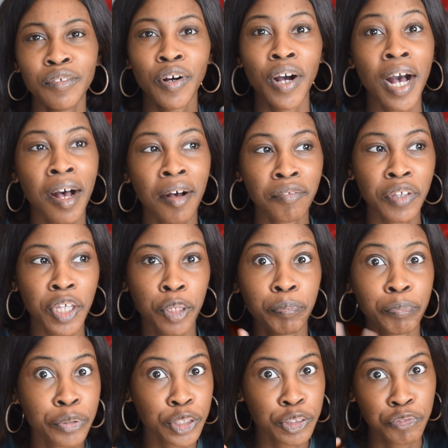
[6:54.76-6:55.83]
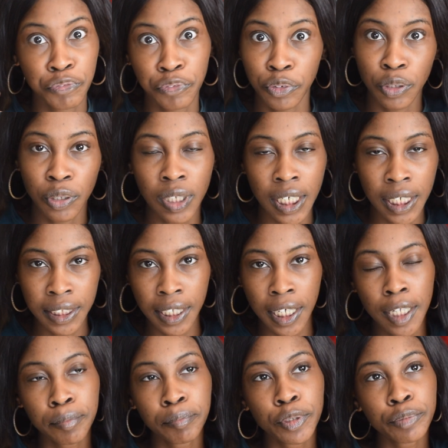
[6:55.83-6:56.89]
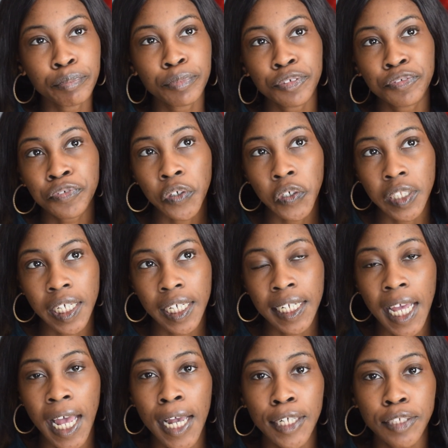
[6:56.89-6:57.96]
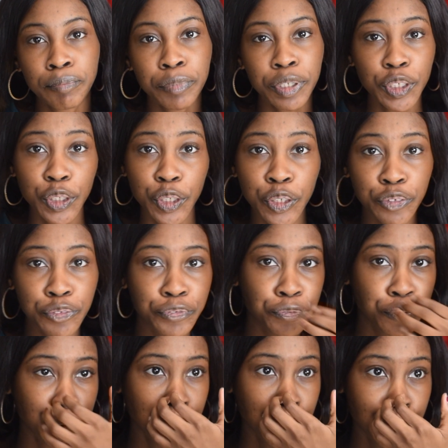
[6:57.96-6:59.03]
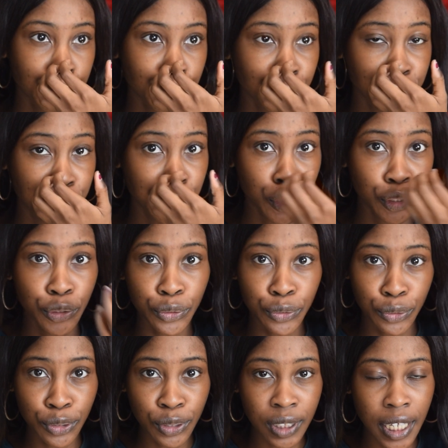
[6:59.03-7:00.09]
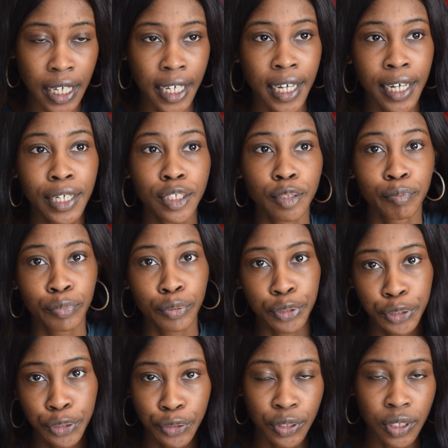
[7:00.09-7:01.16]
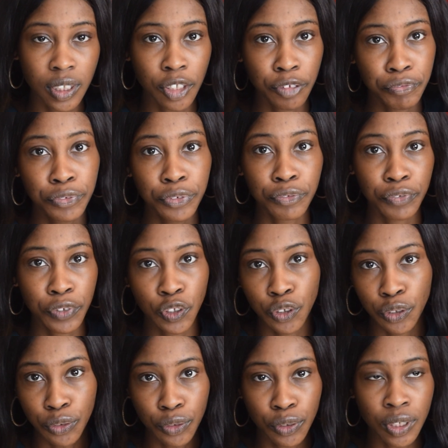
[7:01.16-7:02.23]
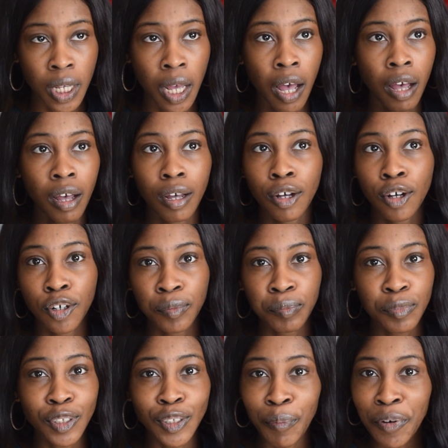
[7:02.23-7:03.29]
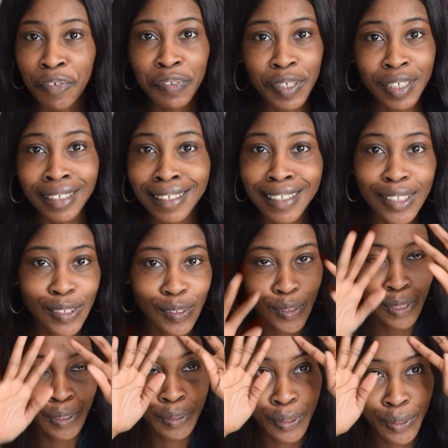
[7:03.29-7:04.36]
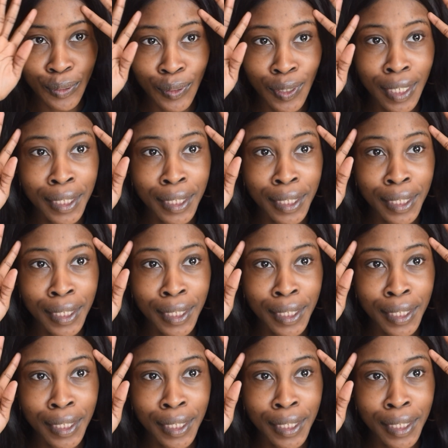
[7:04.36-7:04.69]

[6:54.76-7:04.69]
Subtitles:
even have a portfolio like that, but before then I had made a few videos, like I had produced a few videos, some of those little